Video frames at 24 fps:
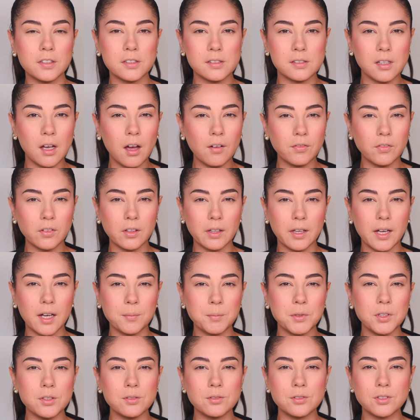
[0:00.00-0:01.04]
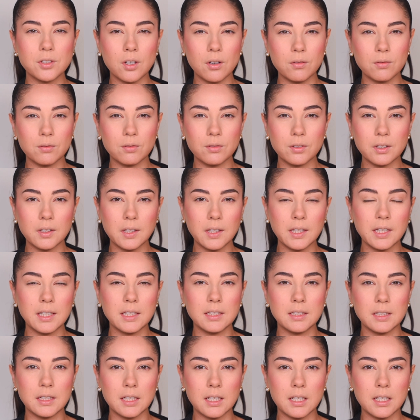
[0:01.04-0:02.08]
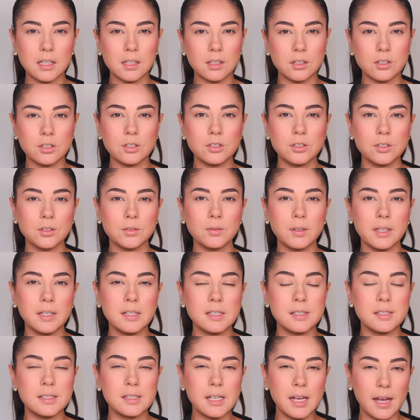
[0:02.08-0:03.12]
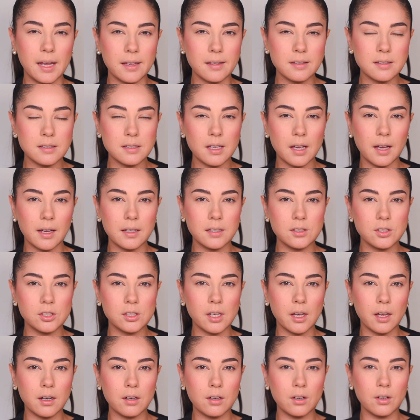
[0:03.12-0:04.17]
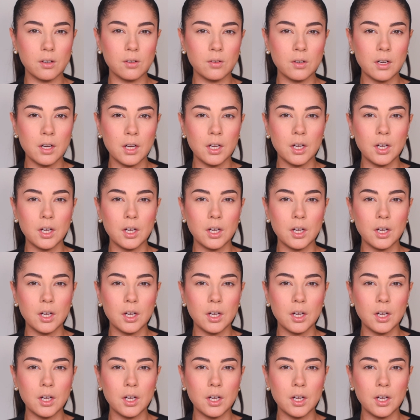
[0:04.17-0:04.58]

soft glam, you don't really need to do intense eyeshadow.